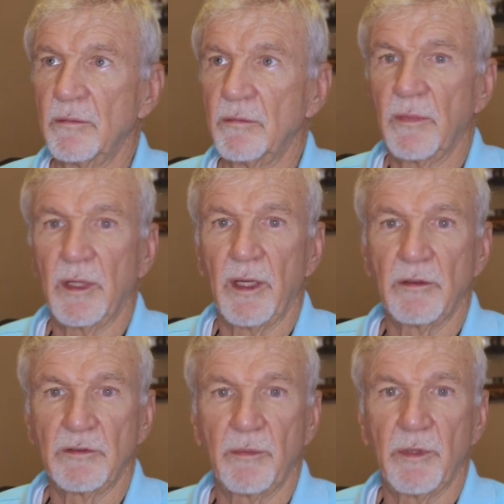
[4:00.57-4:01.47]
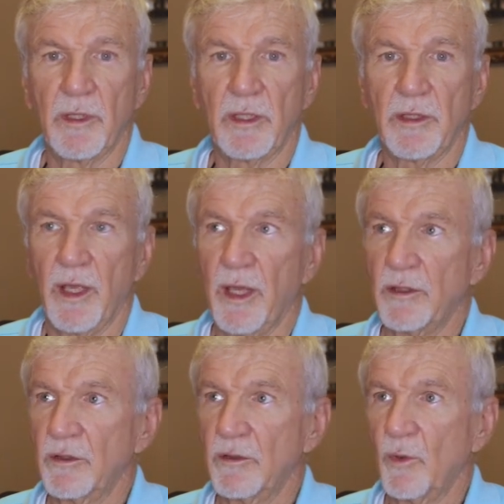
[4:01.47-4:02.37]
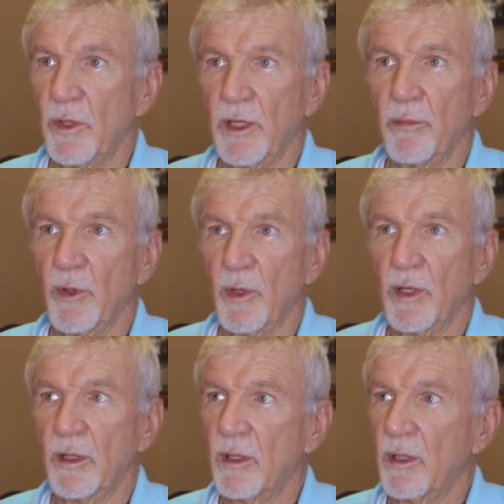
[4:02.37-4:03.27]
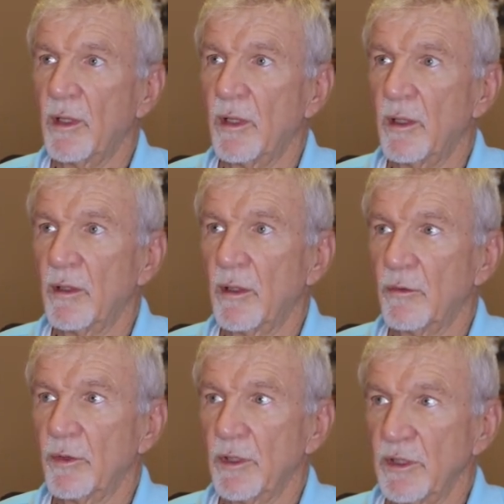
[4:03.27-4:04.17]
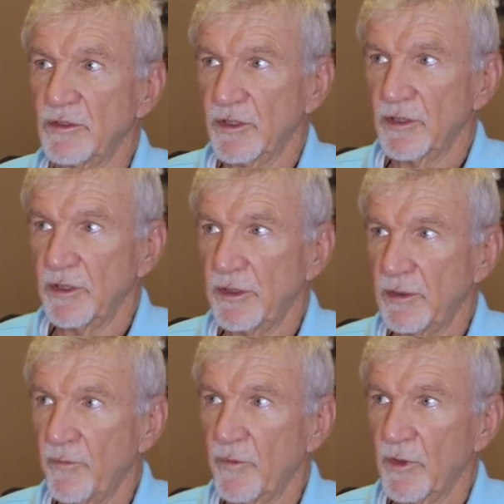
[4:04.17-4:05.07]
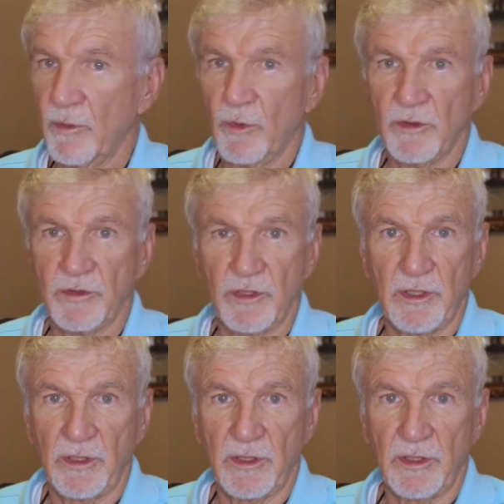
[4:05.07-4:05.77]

miles, something like that, to the wear bar. Realistically, we'll see.